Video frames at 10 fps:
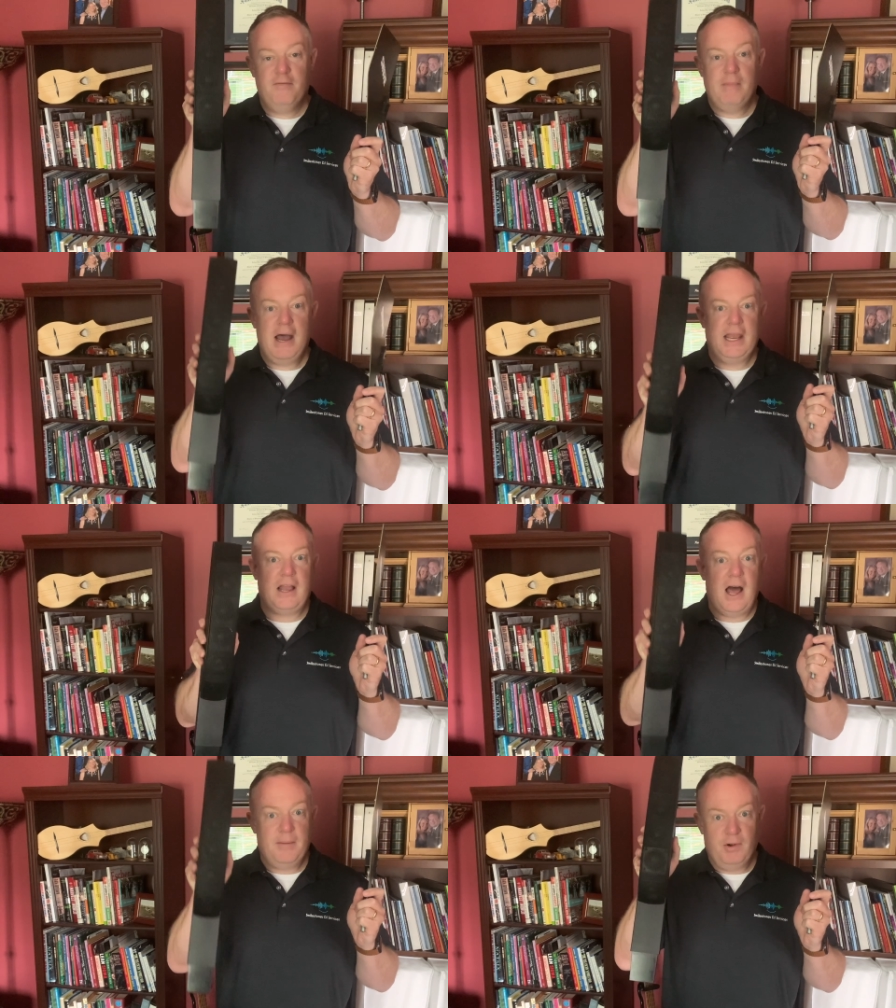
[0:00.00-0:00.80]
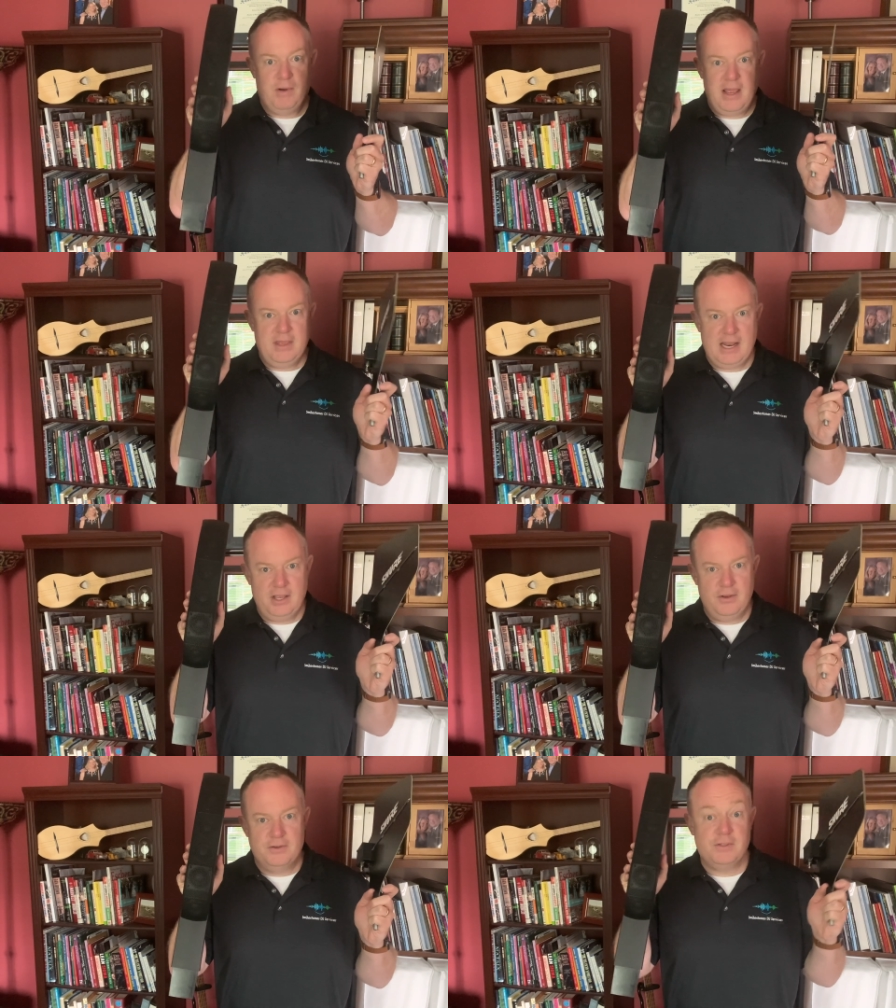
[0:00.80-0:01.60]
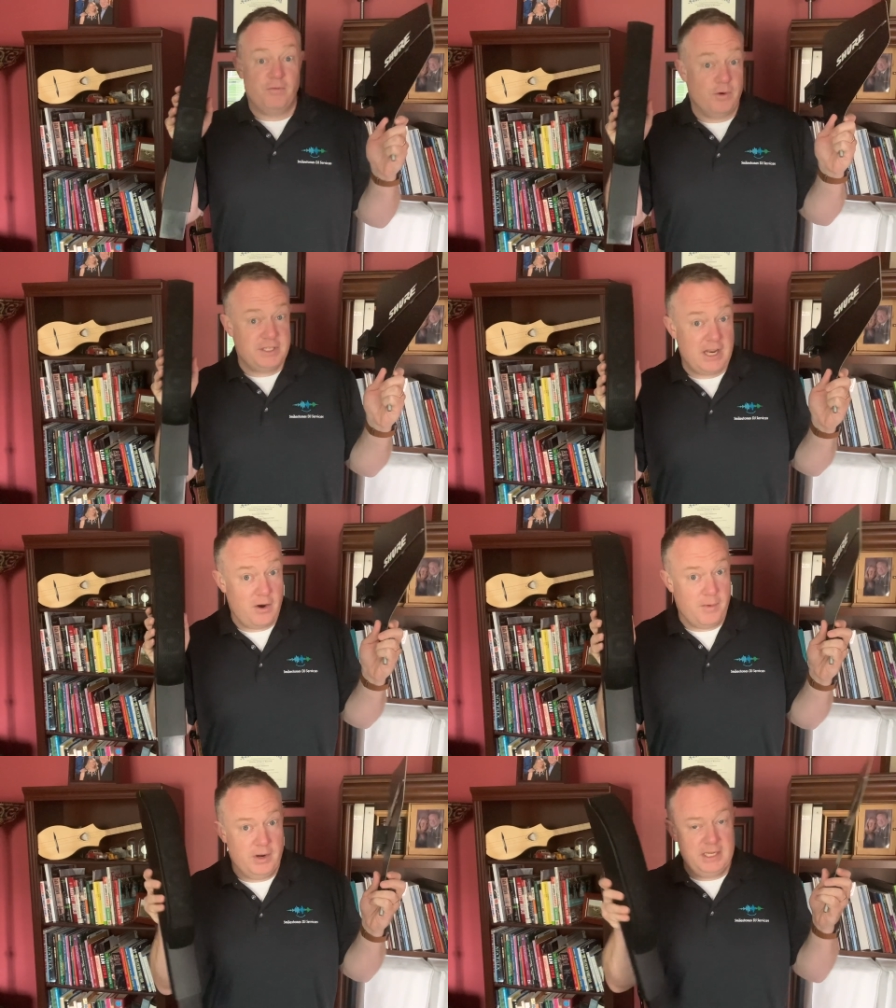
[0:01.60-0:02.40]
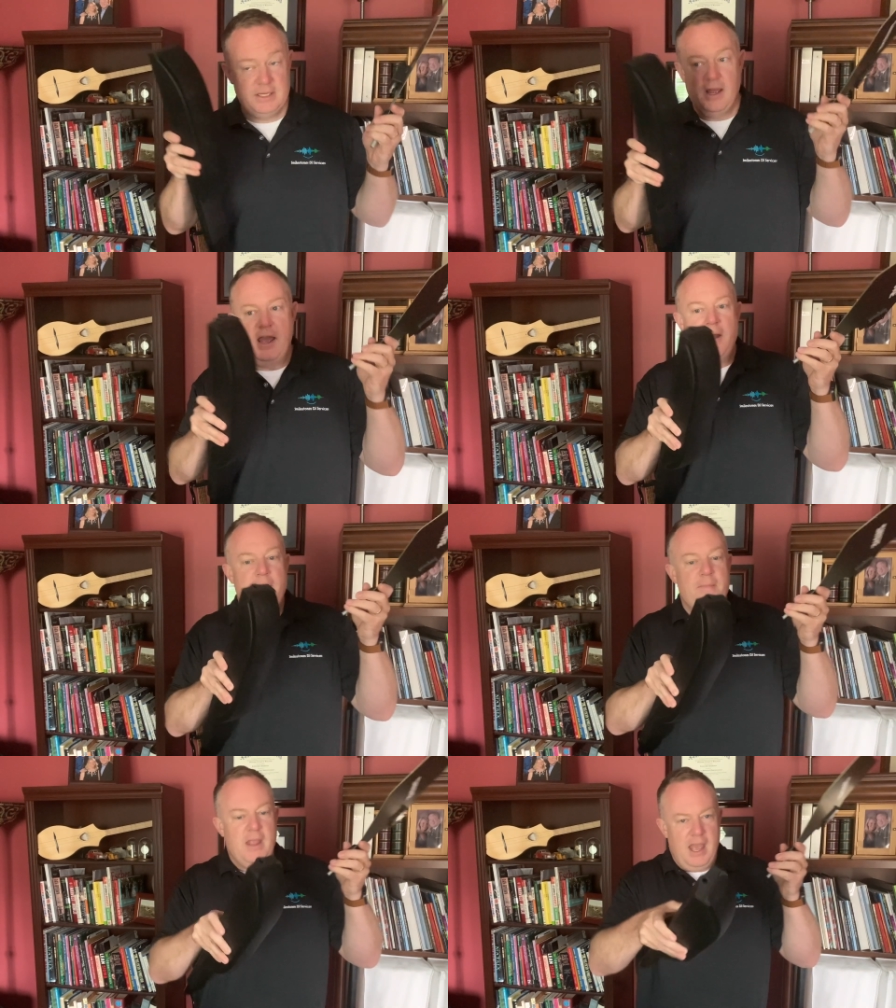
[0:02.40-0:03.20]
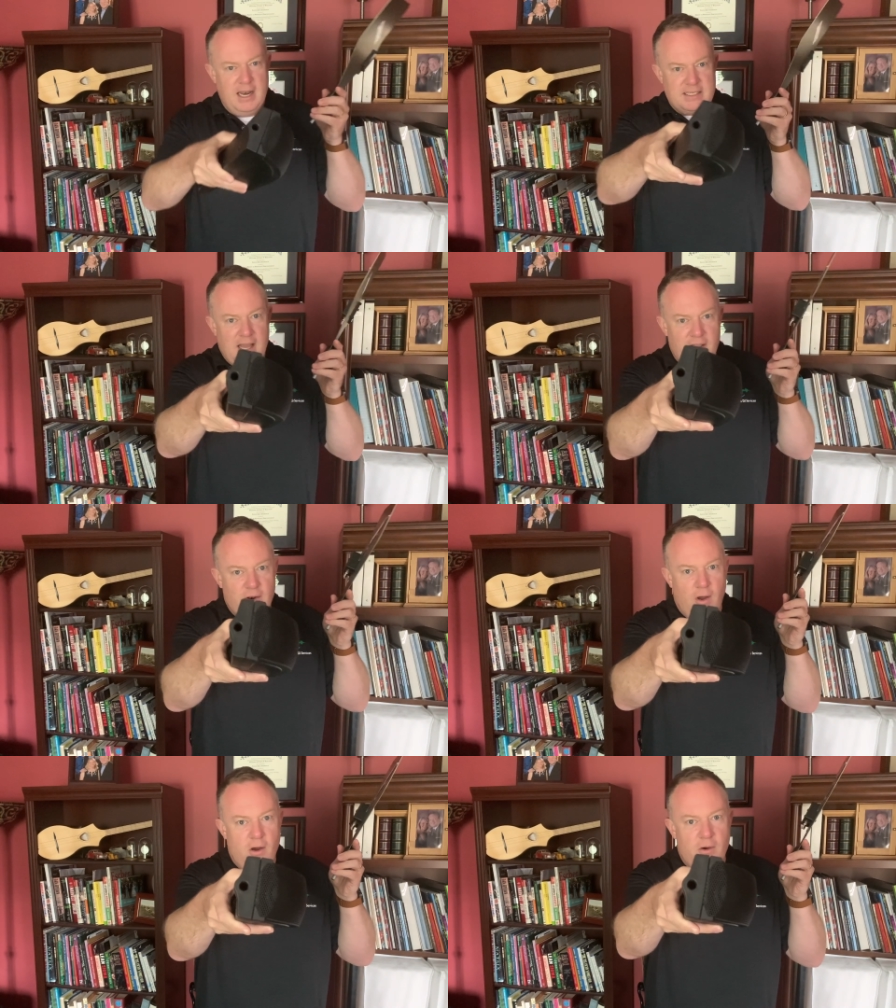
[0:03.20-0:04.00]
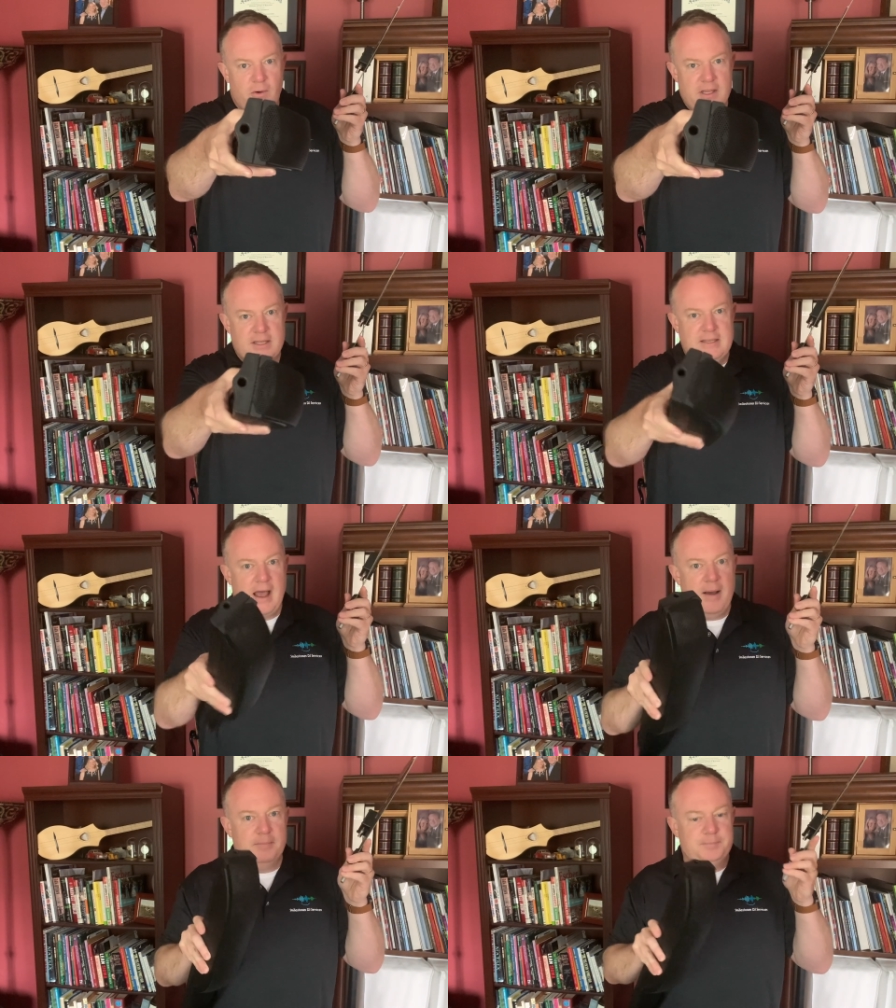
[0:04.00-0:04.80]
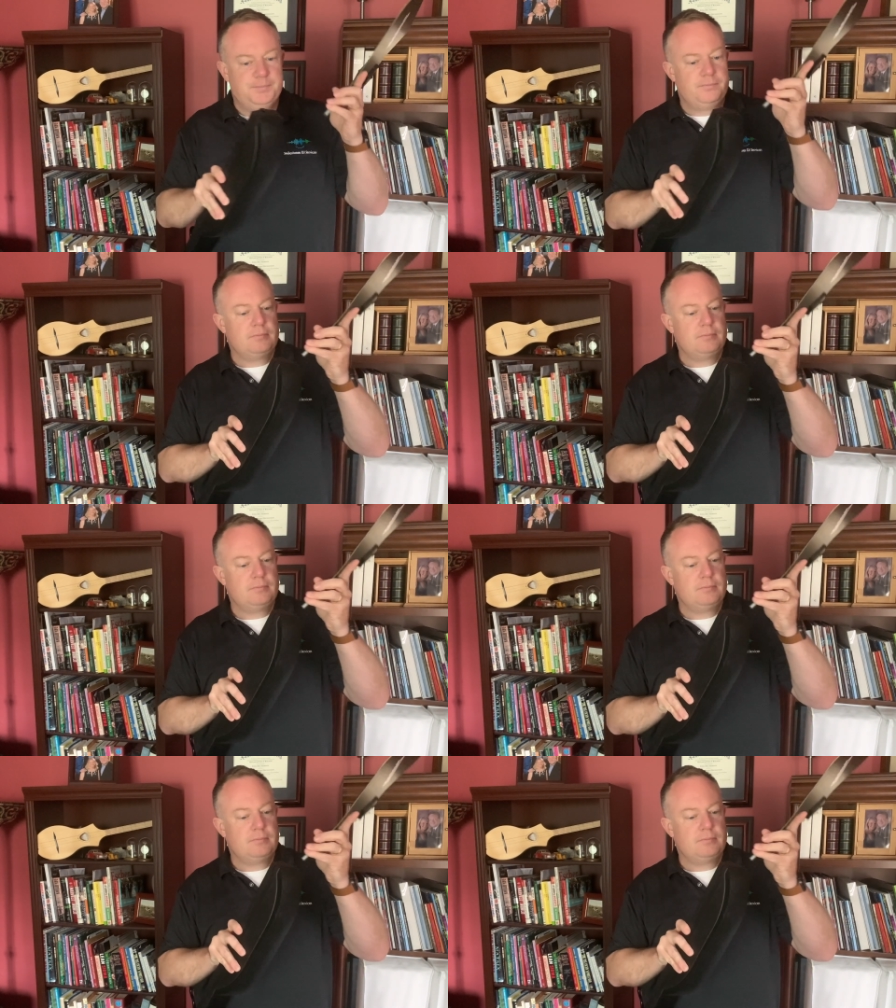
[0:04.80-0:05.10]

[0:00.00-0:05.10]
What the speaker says: my column array that I use for ceremonies, and it's got a little hole in the top.